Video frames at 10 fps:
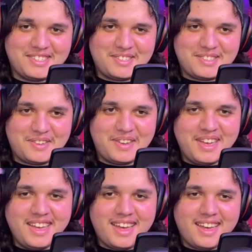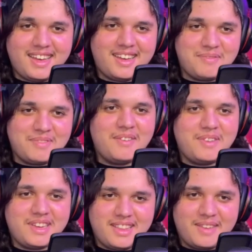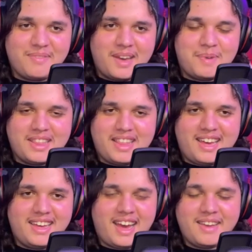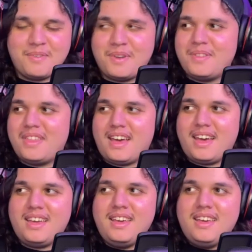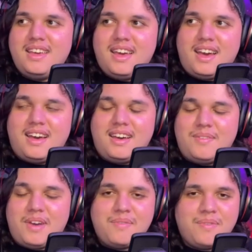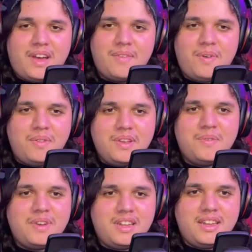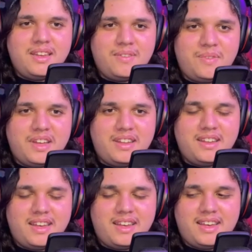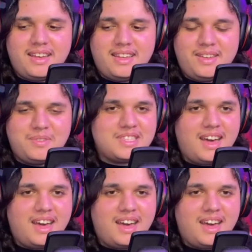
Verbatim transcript: So uh, I'm glad yeah, we can like vibe yeah, on that. Yeah, I rode that. Um, I've I've only ridden it when uh, it was the